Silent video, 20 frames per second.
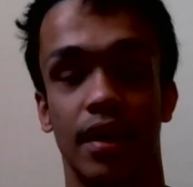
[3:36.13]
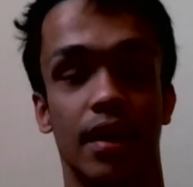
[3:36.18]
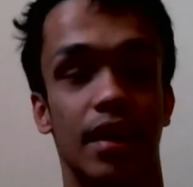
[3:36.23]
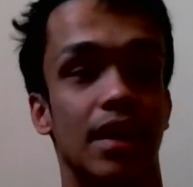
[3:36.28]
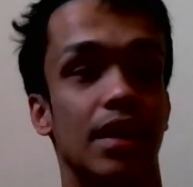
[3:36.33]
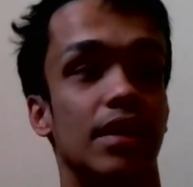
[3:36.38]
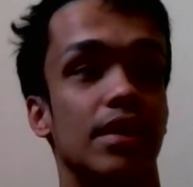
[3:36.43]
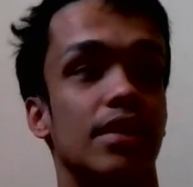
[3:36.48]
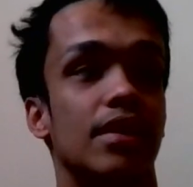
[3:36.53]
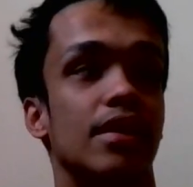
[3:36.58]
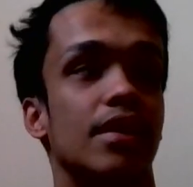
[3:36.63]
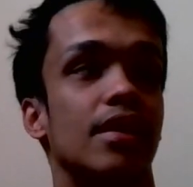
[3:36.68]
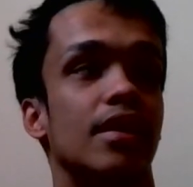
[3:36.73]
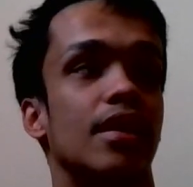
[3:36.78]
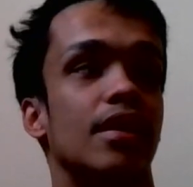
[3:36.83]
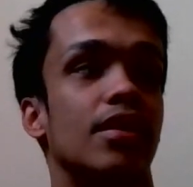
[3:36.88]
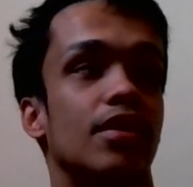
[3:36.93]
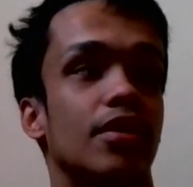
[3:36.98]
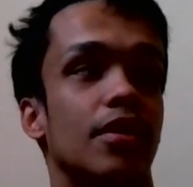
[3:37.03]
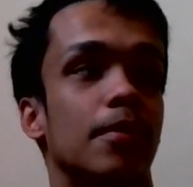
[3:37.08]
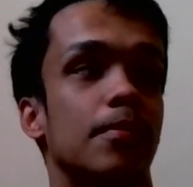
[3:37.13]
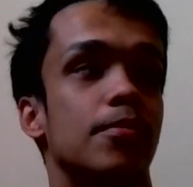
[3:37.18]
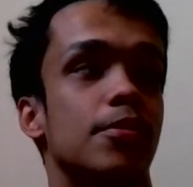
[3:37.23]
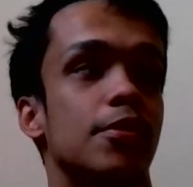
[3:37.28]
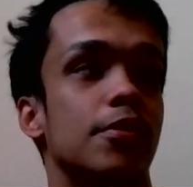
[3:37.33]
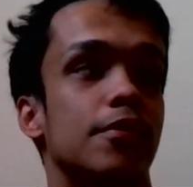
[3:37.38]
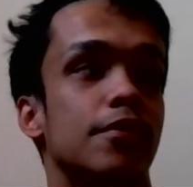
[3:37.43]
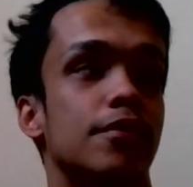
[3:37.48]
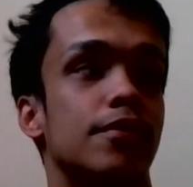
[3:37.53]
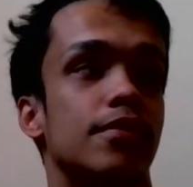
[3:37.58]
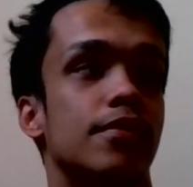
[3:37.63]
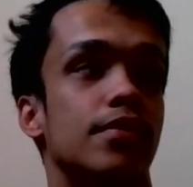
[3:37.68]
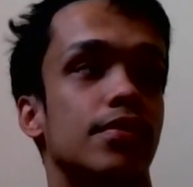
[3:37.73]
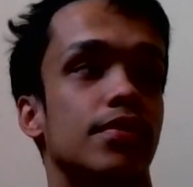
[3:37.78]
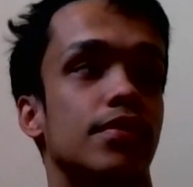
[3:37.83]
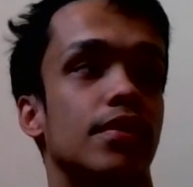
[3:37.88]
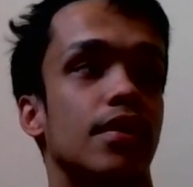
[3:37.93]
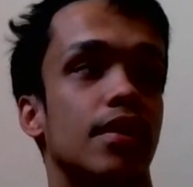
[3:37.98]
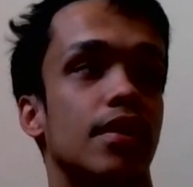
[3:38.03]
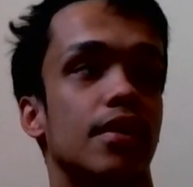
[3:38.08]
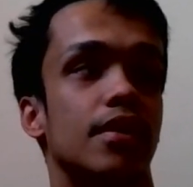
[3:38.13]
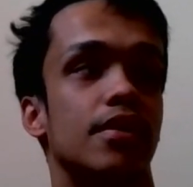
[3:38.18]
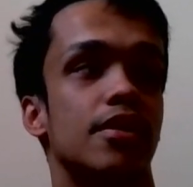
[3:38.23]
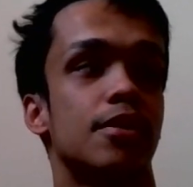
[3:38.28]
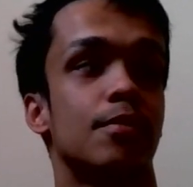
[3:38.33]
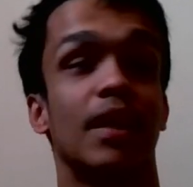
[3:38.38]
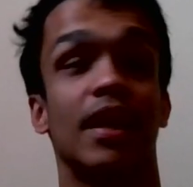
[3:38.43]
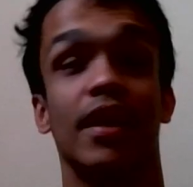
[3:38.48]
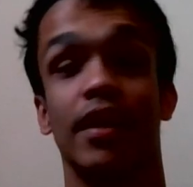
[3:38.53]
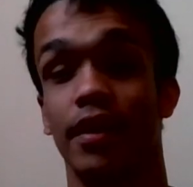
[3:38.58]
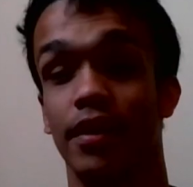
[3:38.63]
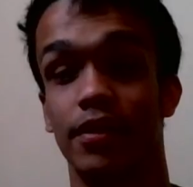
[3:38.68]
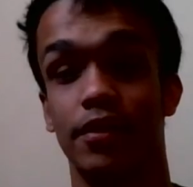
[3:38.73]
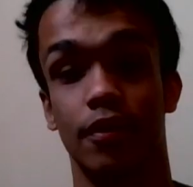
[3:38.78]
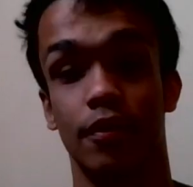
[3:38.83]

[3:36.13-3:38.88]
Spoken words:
And in terms of speaking in